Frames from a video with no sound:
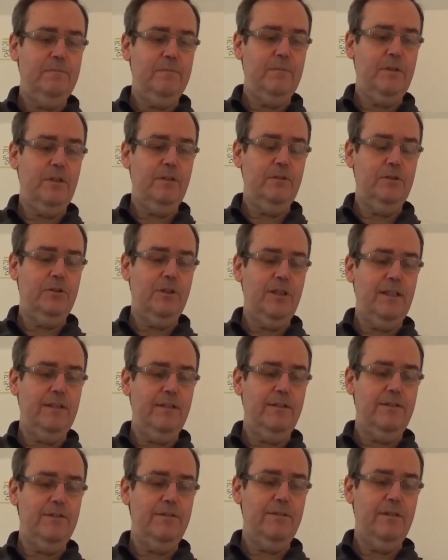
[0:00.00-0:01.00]
contract
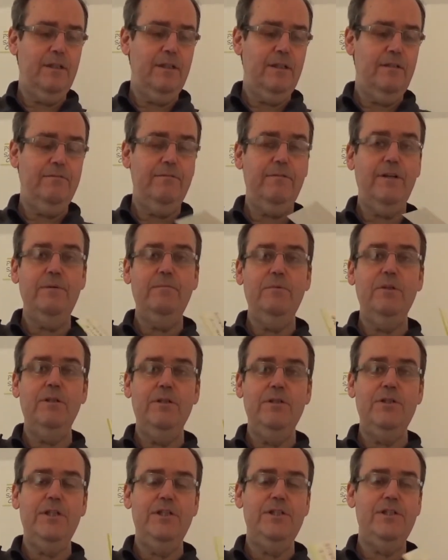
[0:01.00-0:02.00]

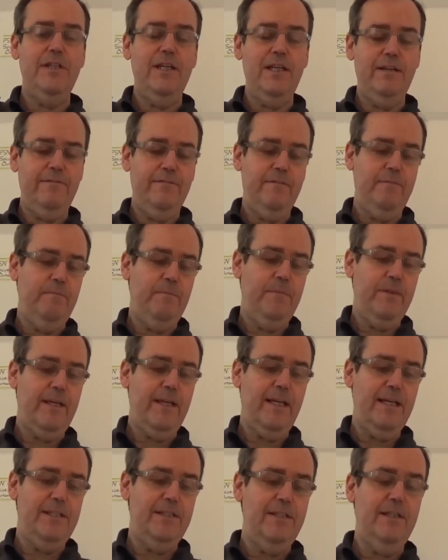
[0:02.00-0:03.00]
framework, the GCF,
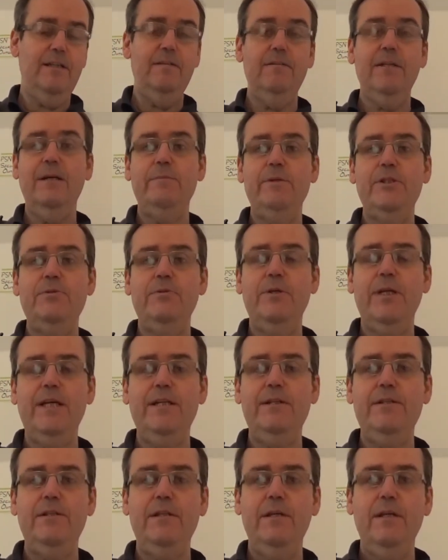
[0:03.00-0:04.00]
that is now coming to an
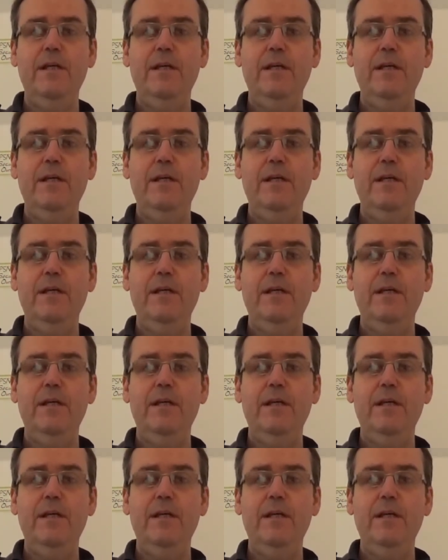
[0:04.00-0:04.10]
end.